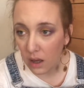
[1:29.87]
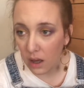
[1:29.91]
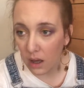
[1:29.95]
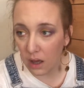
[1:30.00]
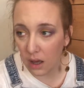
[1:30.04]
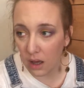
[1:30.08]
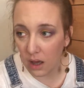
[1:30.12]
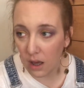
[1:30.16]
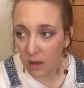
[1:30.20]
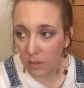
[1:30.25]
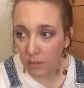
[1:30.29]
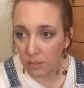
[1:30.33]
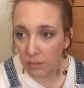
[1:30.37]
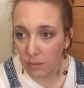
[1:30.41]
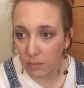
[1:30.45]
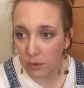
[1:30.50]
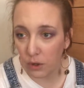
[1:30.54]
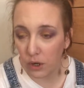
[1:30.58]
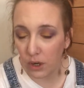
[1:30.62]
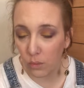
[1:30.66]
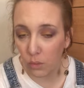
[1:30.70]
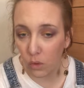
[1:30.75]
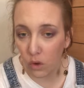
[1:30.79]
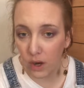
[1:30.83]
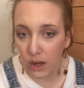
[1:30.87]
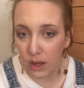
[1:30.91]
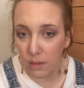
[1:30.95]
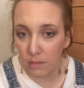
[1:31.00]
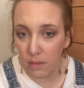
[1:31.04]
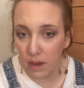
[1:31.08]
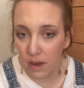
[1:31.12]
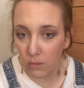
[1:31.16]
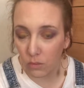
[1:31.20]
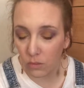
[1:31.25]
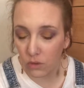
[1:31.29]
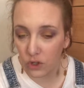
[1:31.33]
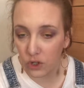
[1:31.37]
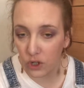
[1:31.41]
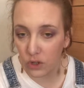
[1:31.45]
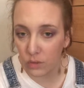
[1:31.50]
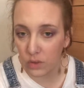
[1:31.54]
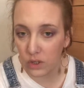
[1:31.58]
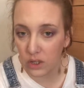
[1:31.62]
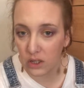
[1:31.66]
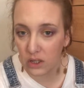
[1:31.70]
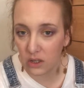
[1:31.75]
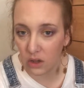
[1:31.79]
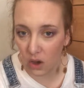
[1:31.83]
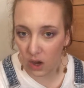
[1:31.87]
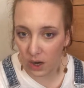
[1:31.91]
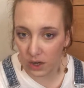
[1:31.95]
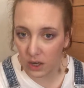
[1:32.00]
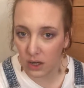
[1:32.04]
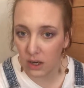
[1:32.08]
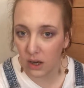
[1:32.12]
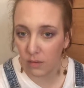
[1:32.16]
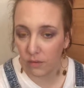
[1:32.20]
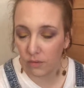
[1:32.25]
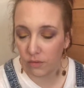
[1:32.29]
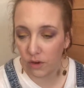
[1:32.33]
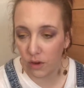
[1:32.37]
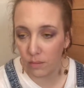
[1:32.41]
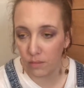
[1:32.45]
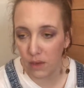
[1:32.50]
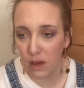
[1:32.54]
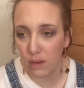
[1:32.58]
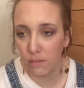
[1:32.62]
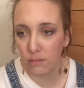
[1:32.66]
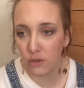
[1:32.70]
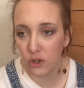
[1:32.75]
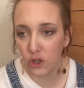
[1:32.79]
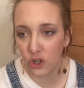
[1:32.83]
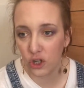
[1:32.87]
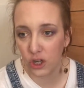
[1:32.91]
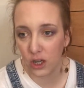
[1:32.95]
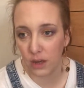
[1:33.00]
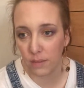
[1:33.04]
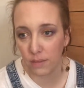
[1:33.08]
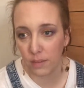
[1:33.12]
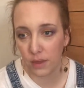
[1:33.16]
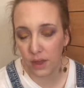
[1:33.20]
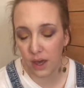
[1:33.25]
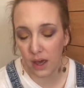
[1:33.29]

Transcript: But what it meant was you were signing up for a membership,